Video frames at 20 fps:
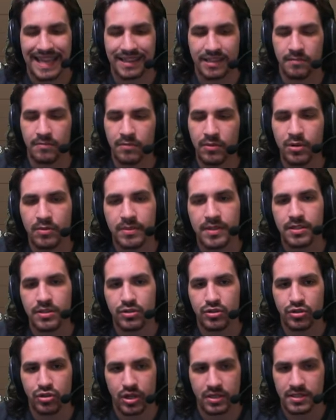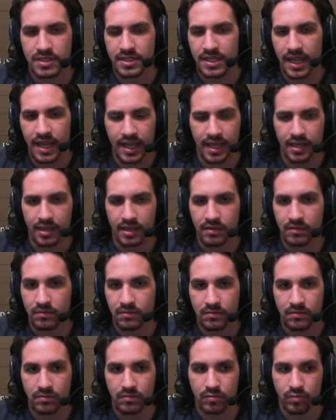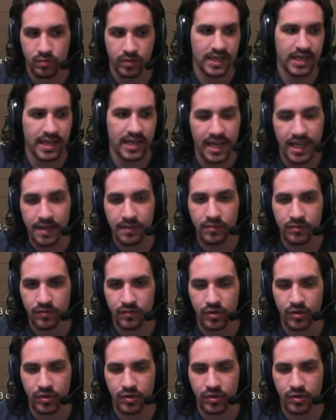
the moment just a renamed